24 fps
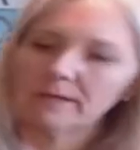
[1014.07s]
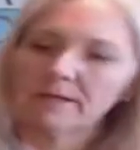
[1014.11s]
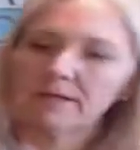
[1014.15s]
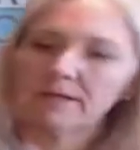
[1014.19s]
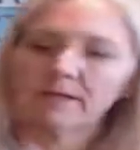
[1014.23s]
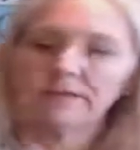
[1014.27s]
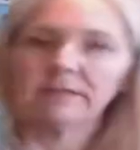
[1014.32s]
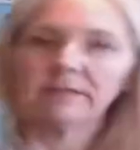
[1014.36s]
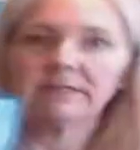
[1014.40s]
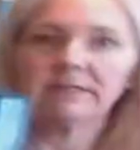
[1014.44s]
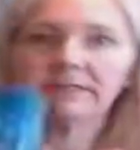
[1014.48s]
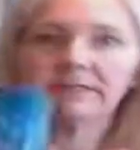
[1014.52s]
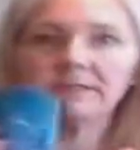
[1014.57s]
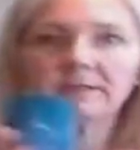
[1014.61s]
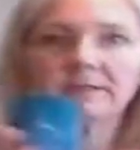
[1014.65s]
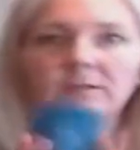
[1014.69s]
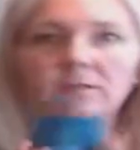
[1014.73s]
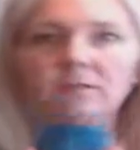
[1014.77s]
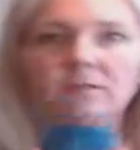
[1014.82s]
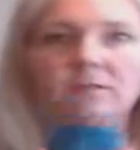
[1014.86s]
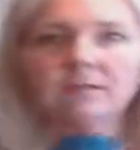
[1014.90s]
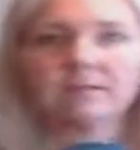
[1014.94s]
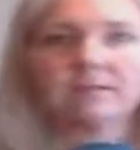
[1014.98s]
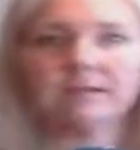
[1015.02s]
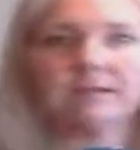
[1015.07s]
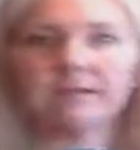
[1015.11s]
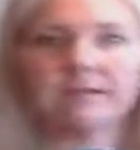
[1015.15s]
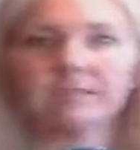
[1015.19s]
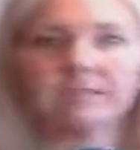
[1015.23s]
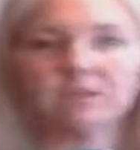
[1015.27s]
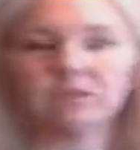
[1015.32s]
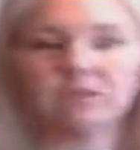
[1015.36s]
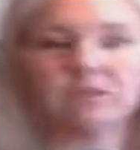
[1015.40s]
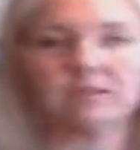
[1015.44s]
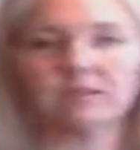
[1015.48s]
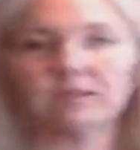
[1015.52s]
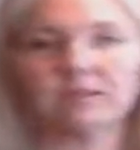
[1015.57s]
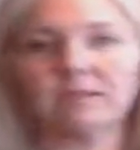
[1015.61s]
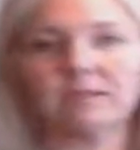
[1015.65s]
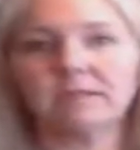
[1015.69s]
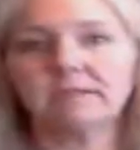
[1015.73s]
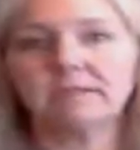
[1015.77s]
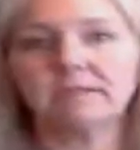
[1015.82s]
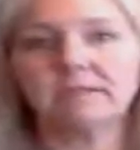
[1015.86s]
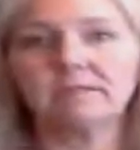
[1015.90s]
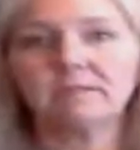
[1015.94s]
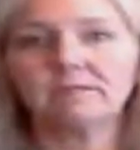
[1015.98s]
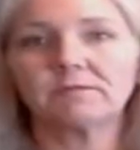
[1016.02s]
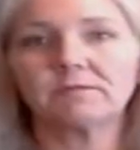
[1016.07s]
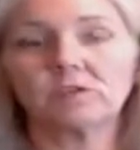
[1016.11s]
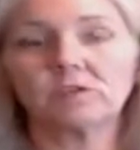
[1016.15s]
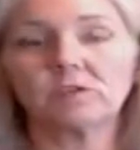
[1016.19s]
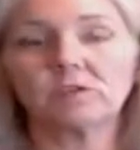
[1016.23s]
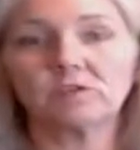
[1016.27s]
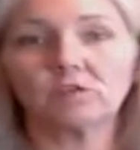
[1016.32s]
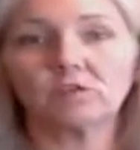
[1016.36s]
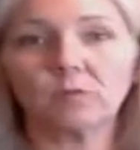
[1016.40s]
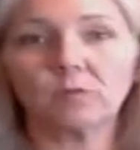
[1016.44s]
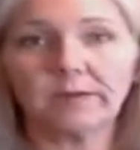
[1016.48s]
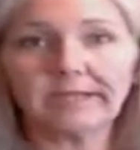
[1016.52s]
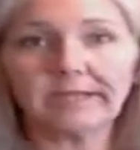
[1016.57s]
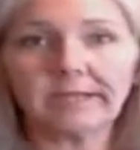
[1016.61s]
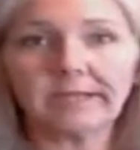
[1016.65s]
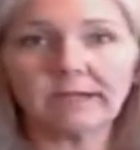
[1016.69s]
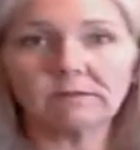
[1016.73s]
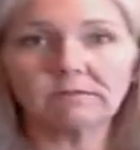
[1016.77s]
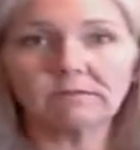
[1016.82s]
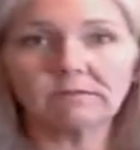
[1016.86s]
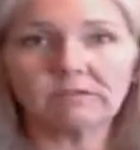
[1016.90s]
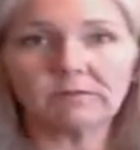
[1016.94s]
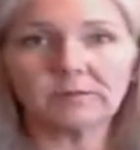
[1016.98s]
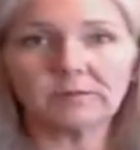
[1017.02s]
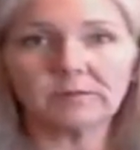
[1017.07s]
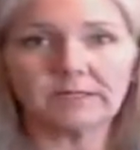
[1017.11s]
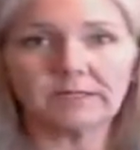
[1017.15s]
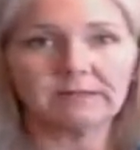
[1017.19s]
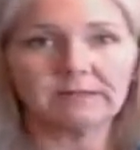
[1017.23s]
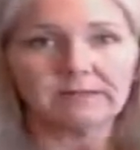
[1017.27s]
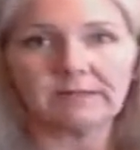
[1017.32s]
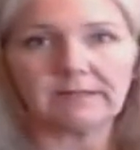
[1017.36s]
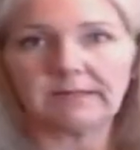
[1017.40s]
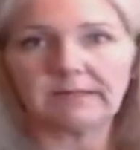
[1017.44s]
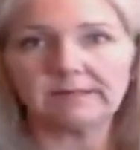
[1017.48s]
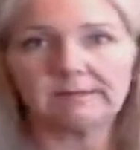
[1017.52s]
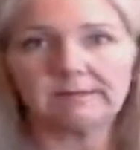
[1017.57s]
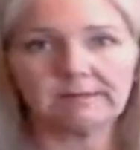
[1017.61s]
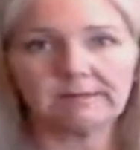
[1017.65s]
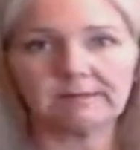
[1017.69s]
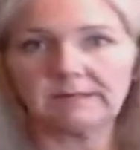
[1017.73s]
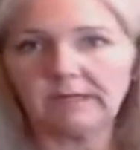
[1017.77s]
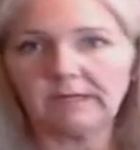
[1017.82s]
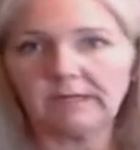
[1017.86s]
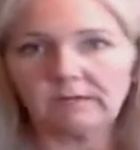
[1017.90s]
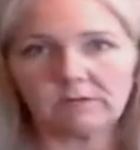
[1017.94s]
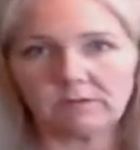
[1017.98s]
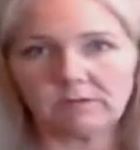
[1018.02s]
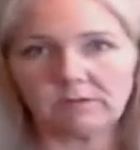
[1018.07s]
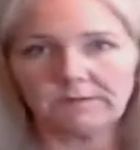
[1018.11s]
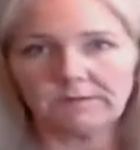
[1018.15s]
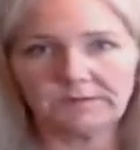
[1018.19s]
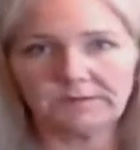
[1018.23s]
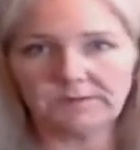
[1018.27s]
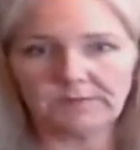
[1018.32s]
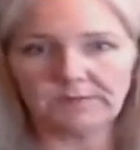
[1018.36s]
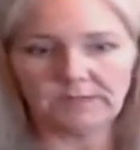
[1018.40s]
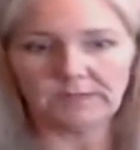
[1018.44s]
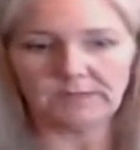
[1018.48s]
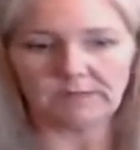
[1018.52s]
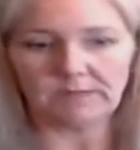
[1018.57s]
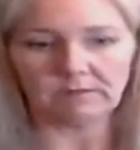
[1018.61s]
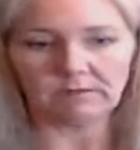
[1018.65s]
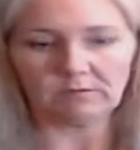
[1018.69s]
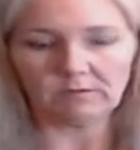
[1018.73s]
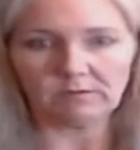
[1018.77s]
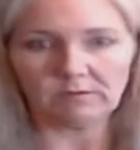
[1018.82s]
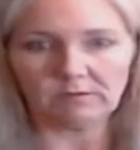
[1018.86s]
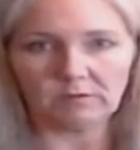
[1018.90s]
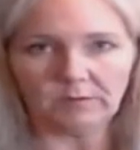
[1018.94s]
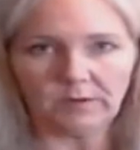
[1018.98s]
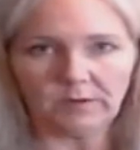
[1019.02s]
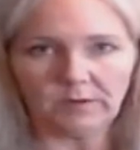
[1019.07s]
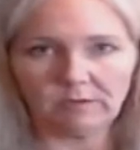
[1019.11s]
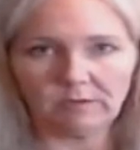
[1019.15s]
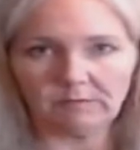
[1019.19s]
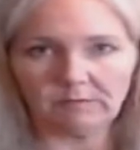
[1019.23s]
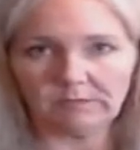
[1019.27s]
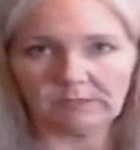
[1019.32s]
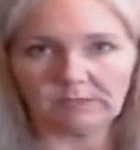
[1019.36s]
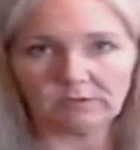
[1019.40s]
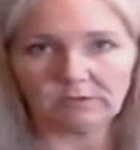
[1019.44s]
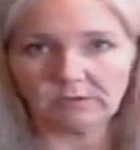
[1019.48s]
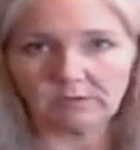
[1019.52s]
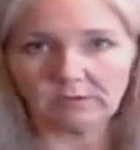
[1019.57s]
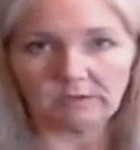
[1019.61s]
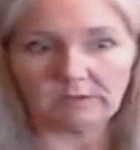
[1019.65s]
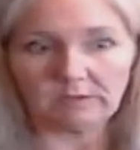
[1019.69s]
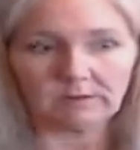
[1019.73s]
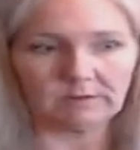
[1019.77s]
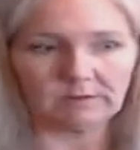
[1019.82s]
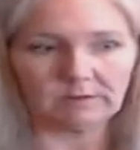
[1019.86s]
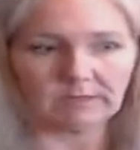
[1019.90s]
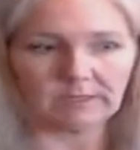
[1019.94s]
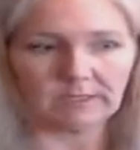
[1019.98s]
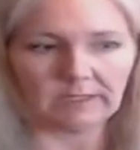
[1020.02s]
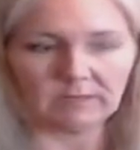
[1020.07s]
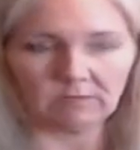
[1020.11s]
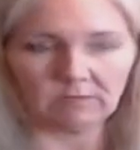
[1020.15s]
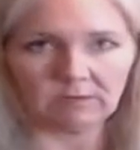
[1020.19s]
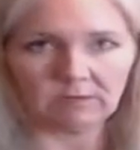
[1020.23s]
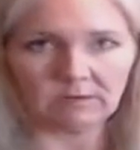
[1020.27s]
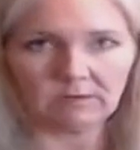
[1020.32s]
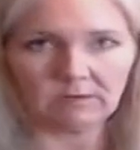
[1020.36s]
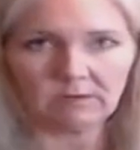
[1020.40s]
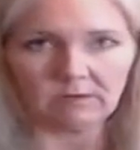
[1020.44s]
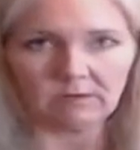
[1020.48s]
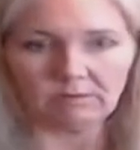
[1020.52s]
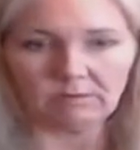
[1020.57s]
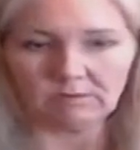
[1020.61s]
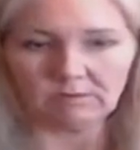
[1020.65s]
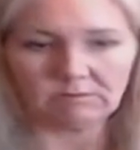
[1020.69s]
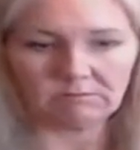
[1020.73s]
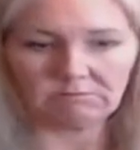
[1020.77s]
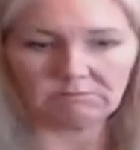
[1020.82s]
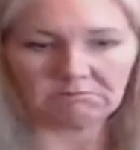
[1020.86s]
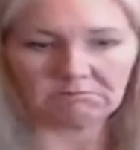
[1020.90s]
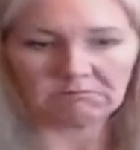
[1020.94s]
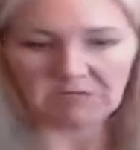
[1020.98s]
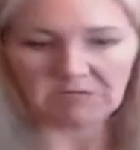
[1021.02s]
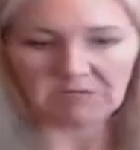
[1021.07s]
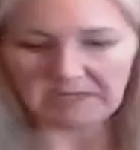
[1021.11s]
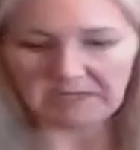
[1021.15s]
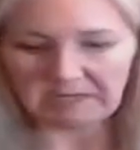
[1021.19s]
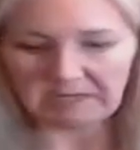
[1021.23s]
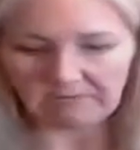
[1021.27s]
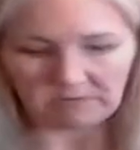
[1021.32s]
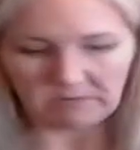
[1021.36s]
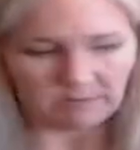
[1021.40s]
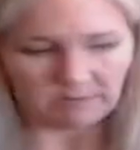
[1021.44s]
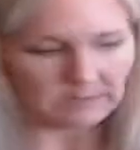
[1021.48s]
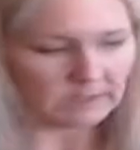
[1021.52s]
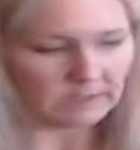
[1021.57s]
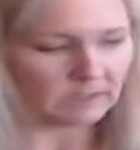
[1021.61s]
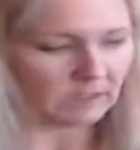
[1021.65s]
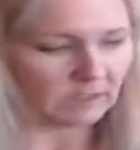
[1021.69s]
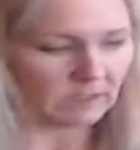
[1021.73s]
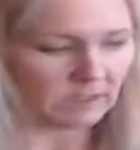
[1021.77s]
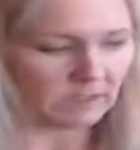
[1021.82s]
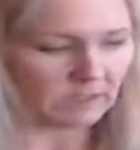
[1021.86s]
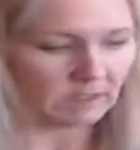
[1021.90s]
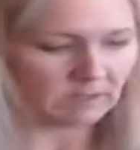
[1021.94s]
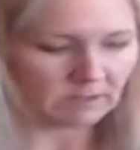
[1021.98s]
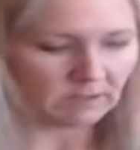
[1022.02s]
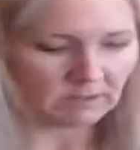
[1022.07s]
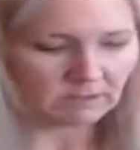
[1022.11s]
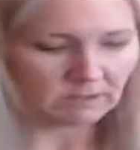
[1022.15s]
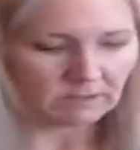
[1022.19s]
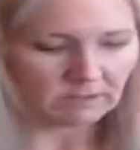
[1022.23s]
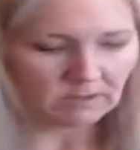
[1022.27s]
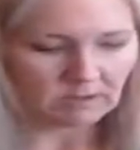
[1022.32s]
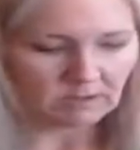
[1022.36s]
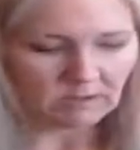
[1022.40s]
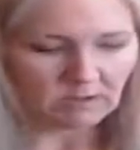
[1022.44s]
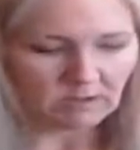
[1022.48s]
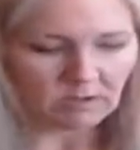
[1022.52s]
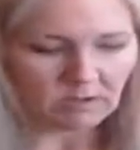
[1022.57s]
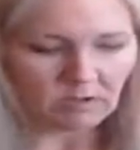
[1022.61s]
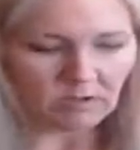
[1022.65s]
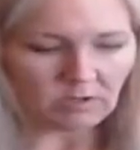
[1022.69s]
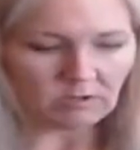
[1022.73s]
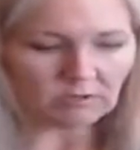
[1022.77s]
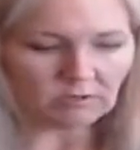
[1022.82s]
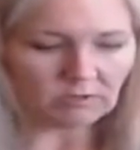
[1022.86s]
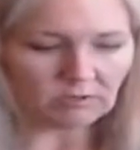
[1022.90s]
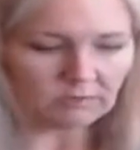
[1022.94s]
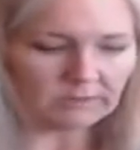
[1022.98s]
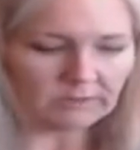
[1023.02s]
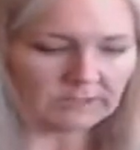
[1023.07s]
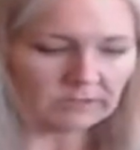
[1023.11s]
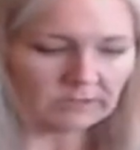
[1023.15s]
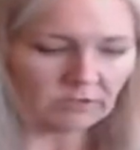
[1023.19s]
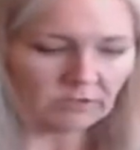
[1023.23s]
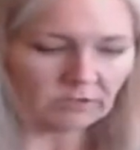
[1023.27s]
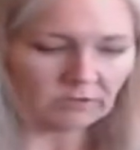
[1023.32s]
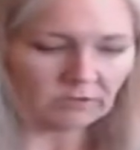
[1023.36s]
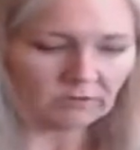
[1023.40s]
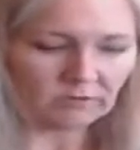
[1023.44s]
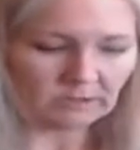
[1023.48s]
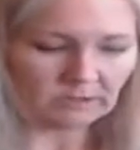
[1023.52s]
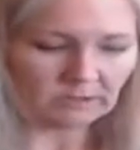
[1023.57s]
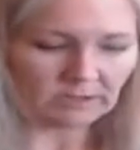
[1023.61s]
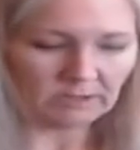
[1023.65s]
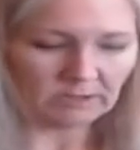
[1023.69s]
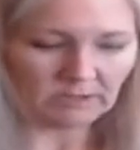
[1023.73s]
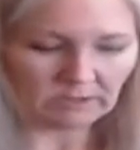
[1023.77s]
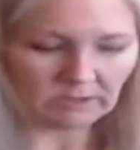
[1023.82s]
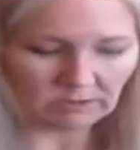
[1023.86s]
And this is a new design I just did. It is for the 20 ounce, but it sizes down to the 15 ounce, no problem. I just sized it down with I didn't have to make any alterations or anything